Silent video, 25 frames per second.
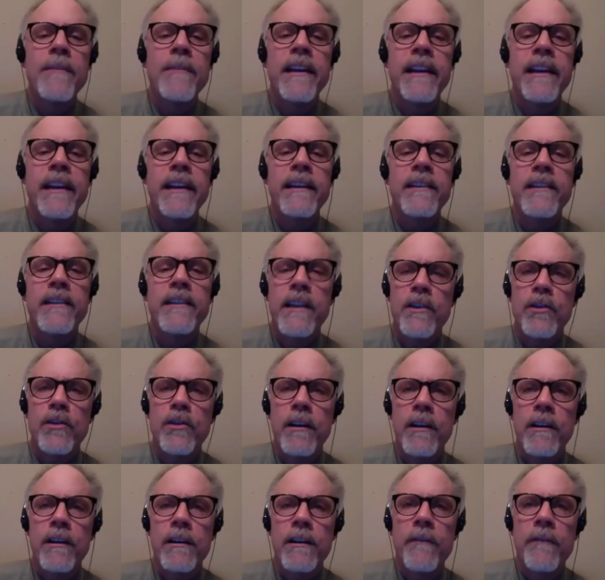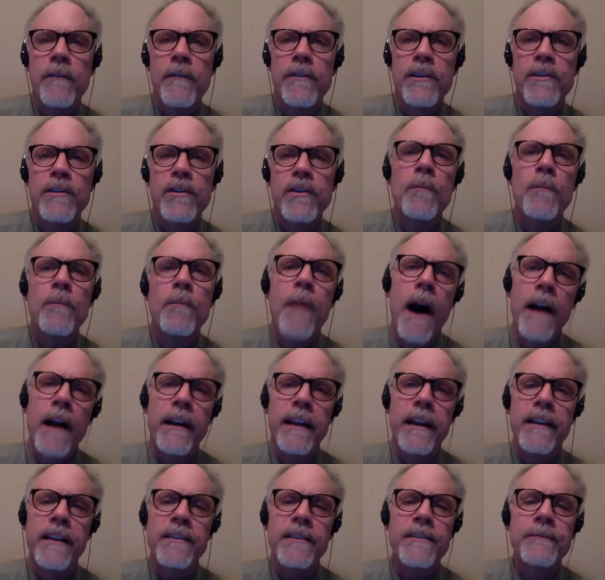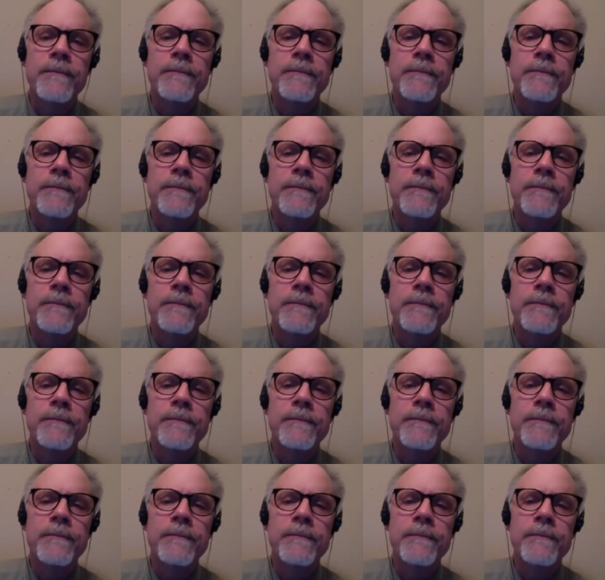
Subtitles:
the condition of the two bodies?